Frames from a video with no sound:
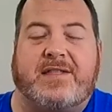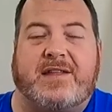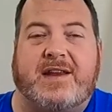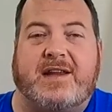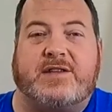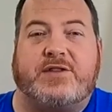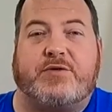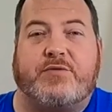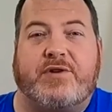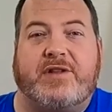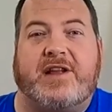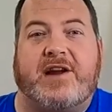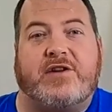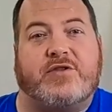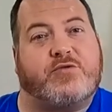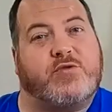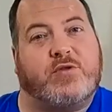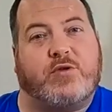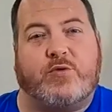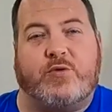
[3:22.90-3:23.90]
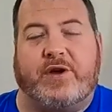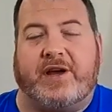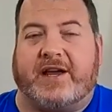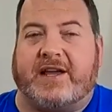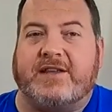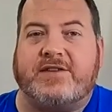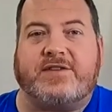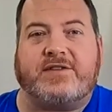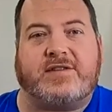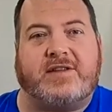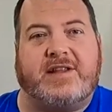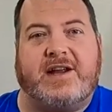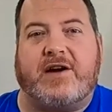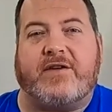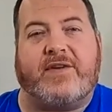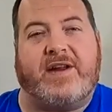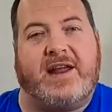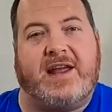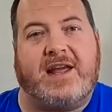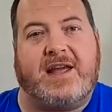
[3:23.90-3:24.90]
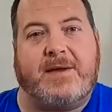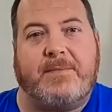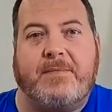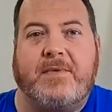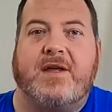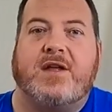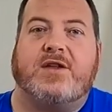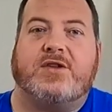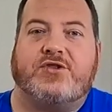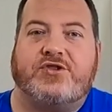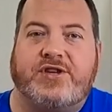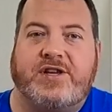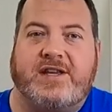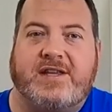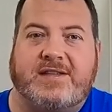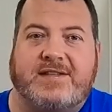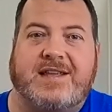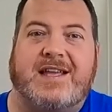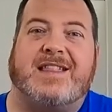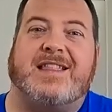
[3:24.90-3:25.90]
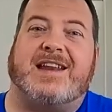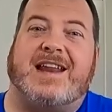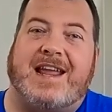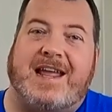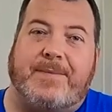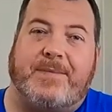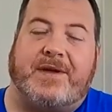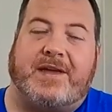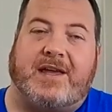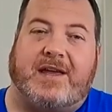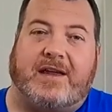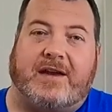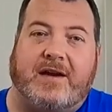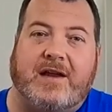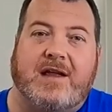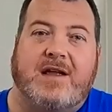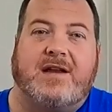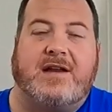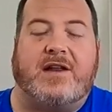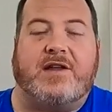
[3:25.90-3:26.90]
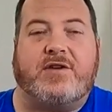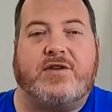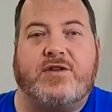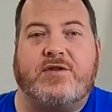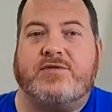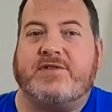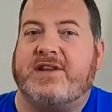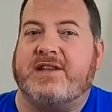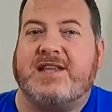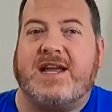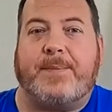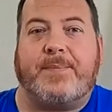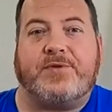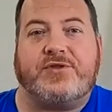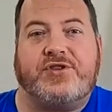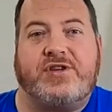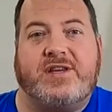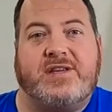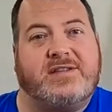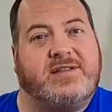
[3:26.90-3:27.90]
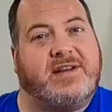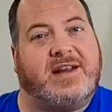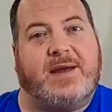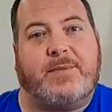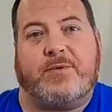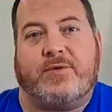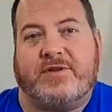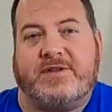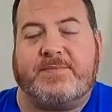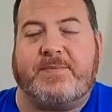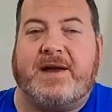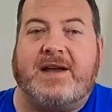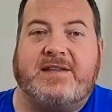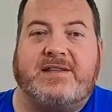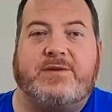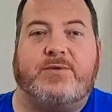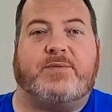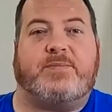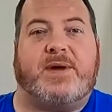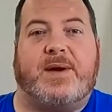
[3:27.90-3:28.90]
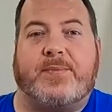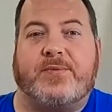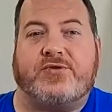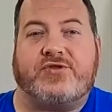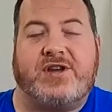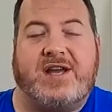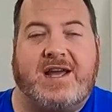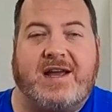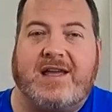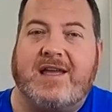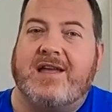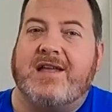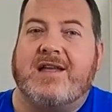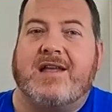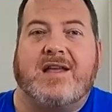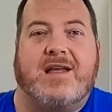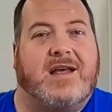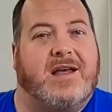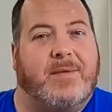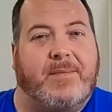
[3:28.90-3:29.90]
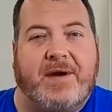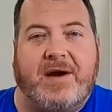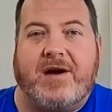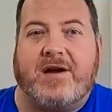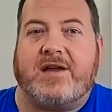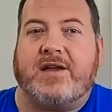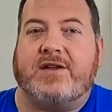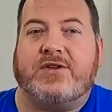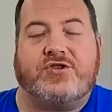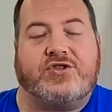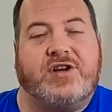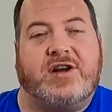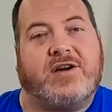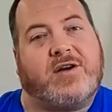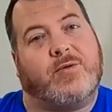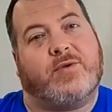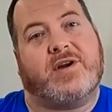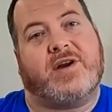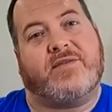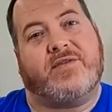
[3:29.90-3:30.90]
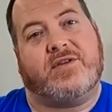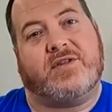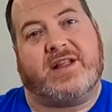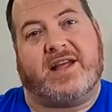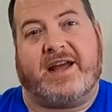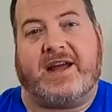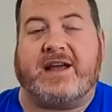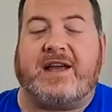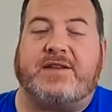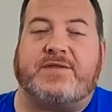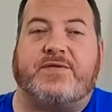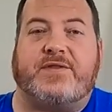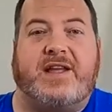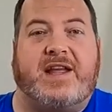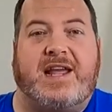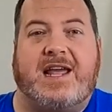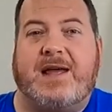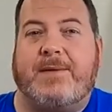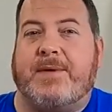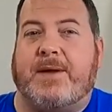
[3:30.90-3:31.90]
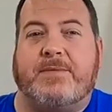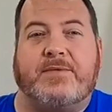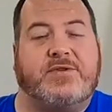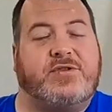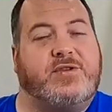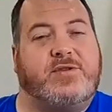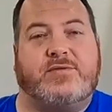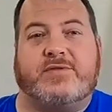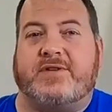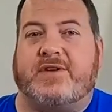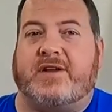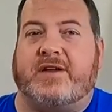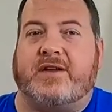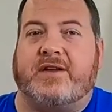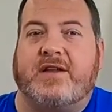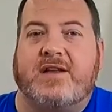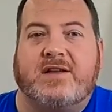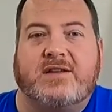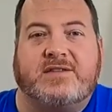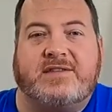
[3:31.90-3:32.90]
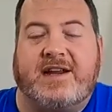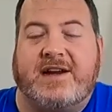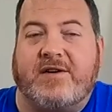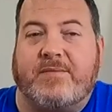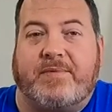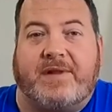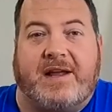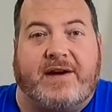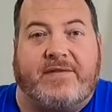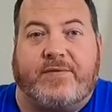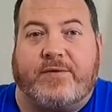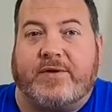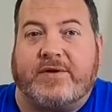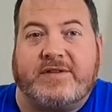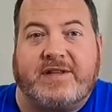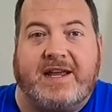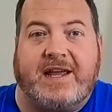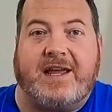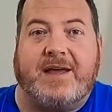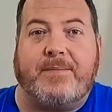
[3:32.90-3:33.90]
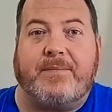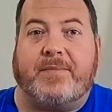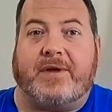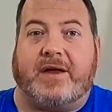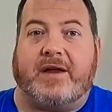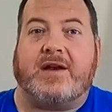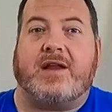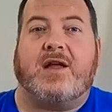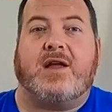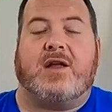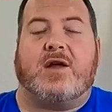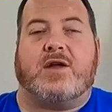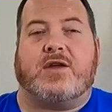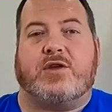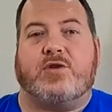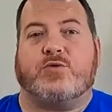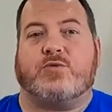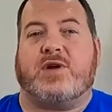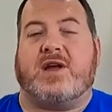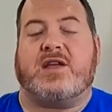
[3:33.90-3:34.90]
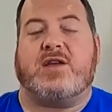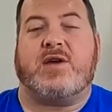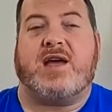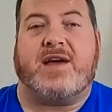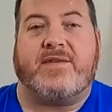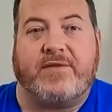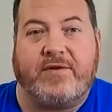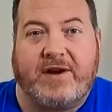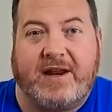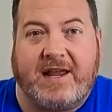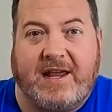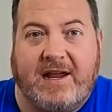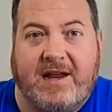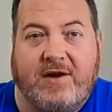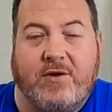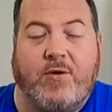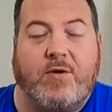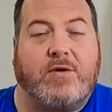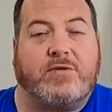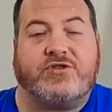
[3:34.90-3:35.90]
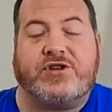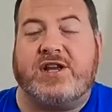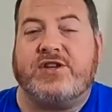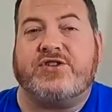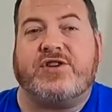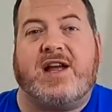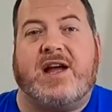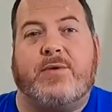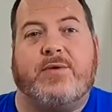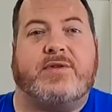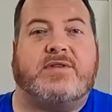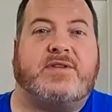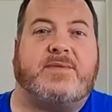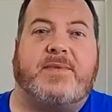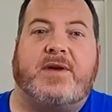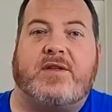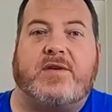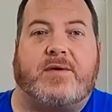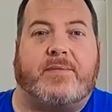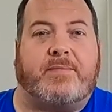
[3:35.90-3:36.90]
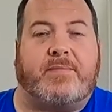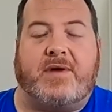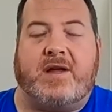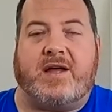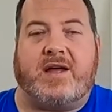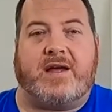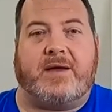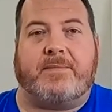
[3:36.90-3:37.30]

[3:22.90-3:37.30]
out the next 3 layers real quick. It's just a layer of ham, cheese, and then ham again. Now you can use any type of cheese. Today I'm going spicy with pepper jack, American, cheddar, whatever you like. As for the ham, I'm just using a standard Black Forest ham, but use what you have on hand or change it out with some other